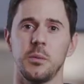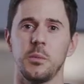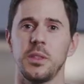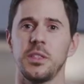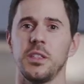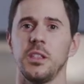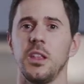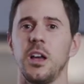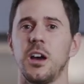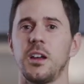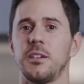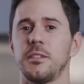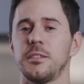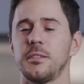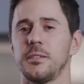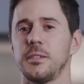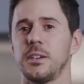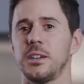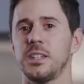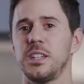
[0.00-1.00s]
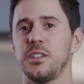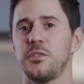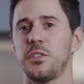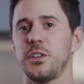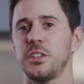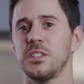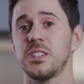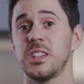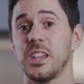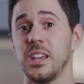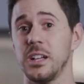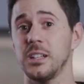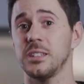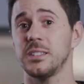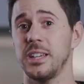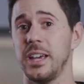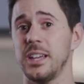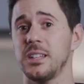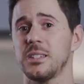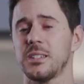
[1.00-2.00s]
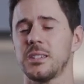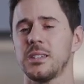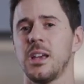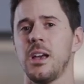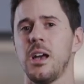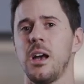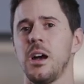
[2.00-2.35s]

with a lot of different skill sets,